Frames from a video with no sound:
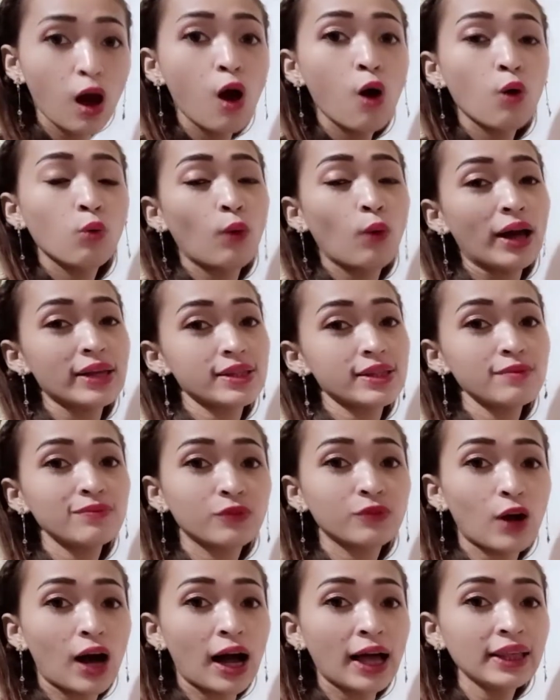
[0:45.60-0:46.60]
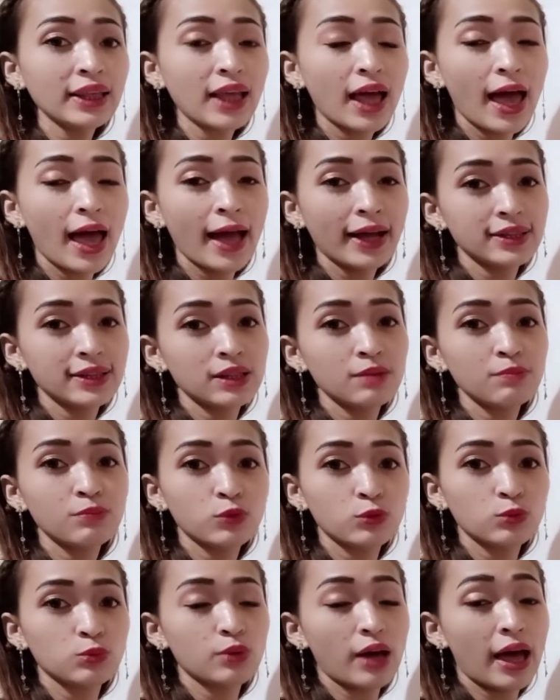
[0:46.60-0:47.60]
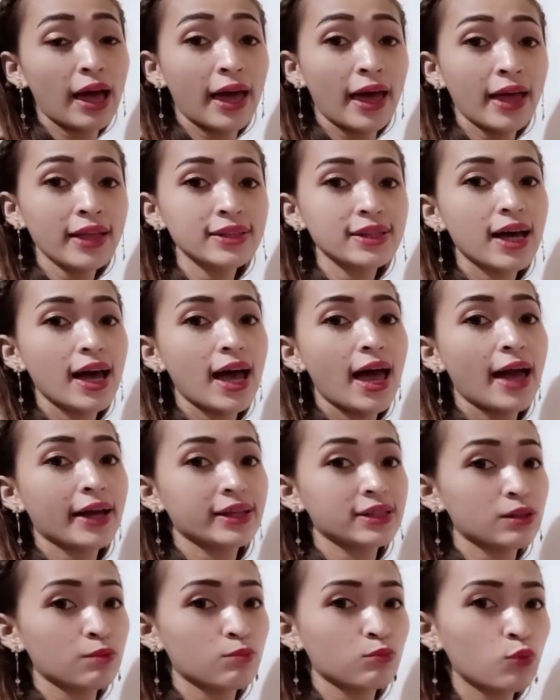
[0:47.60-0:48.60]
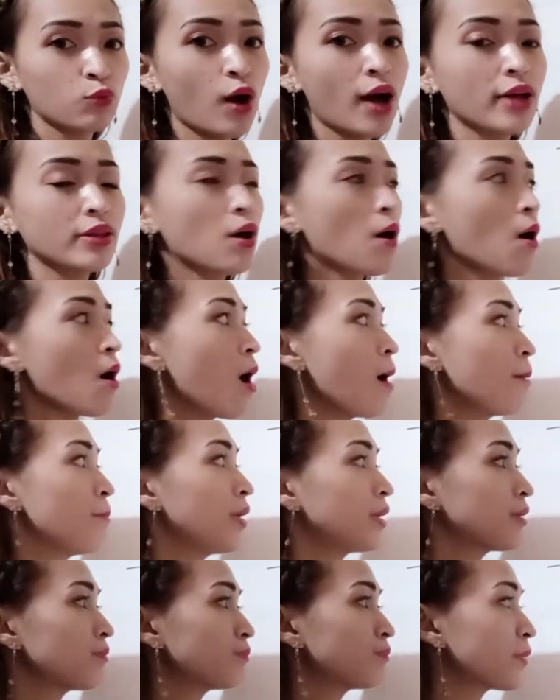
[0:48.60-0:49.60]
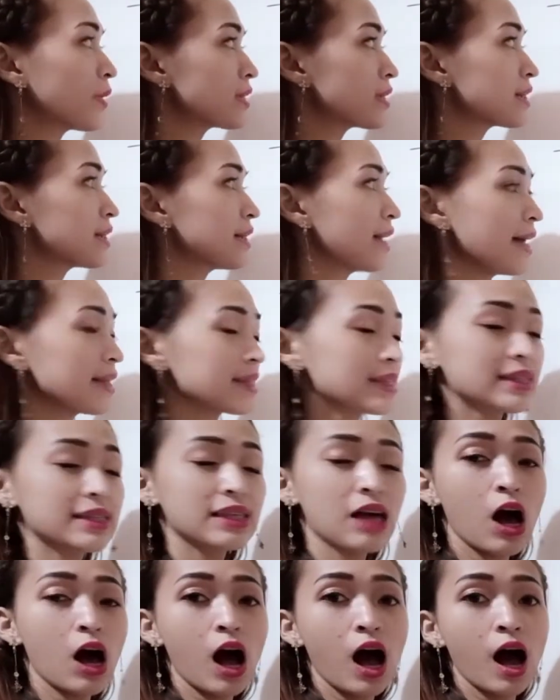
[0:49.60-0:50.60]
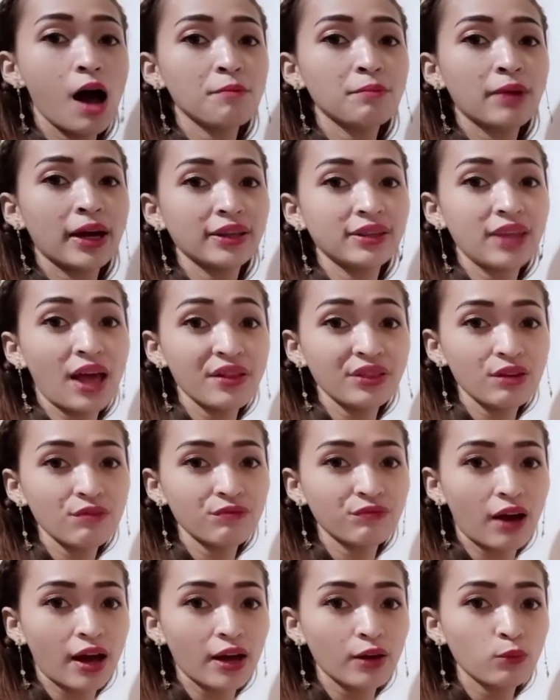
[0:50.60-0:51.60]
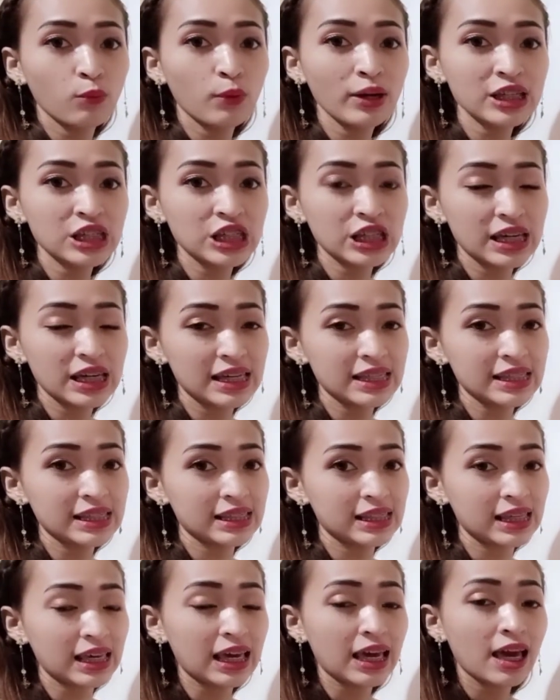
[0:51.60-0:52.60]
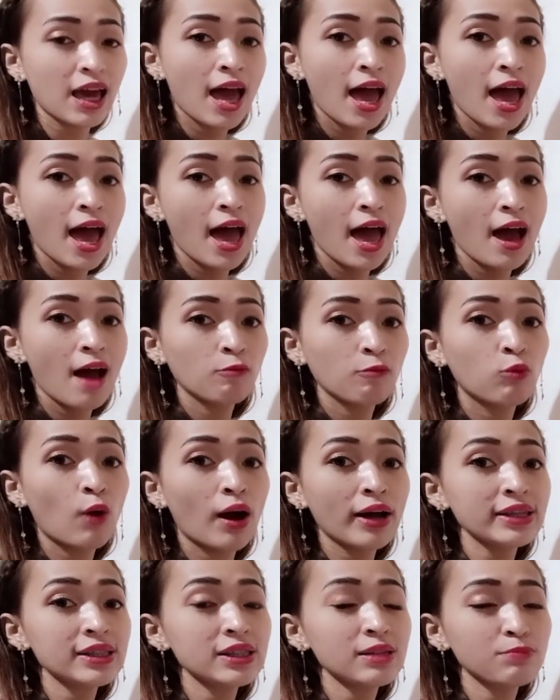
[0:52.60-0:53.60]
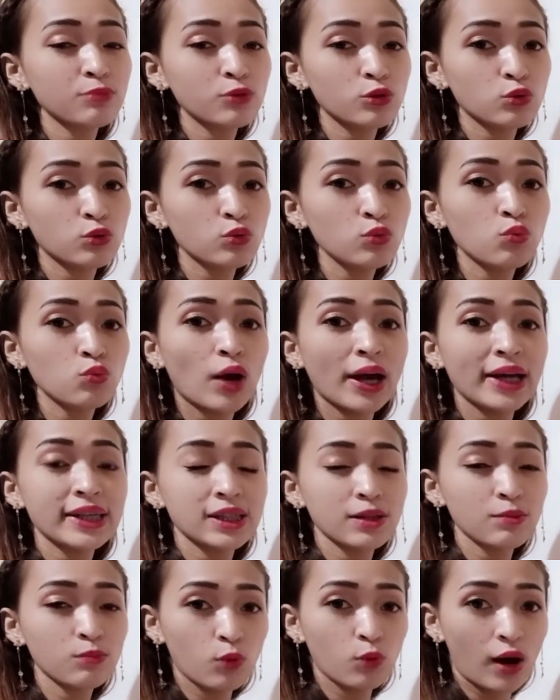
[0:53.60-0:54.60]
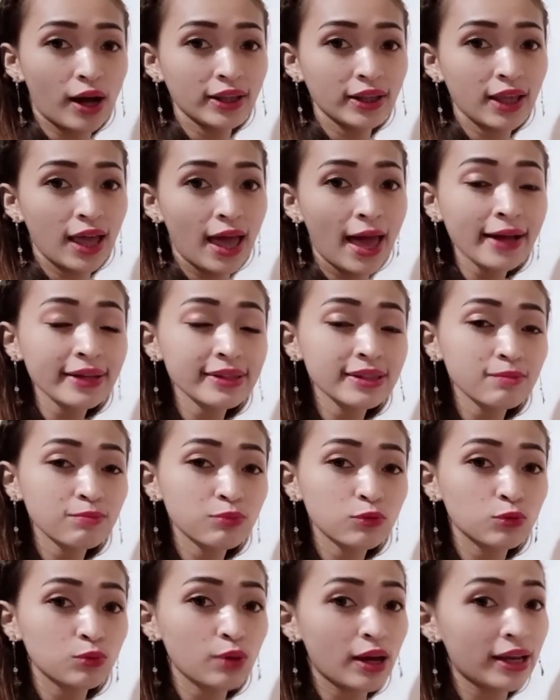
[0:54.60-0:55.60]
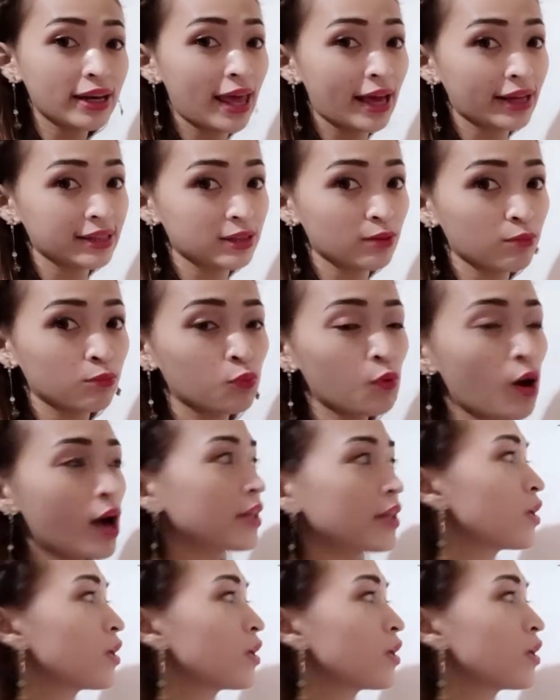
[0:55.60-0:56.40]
y sub 1, x sub 2, and x sub 1. But first, let's identify which is the y sub 2, y sub 1, x sub 2, and x sub 1.